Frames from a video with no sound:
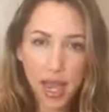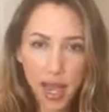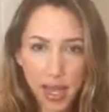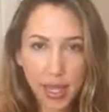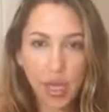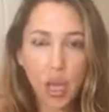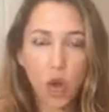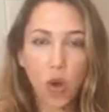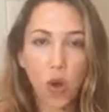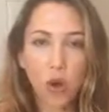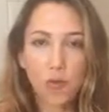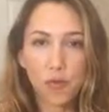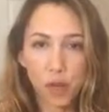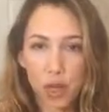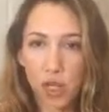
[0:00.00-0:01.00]
it can go
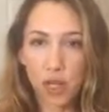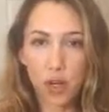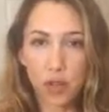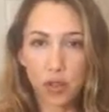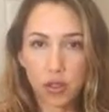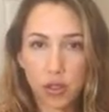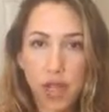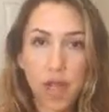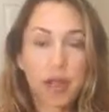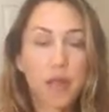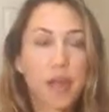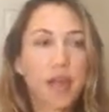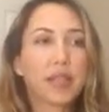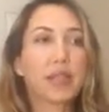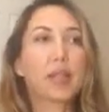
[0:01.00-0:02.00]
on for years. The
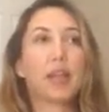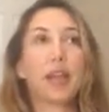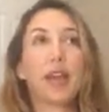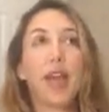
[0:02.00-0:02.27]
best thing that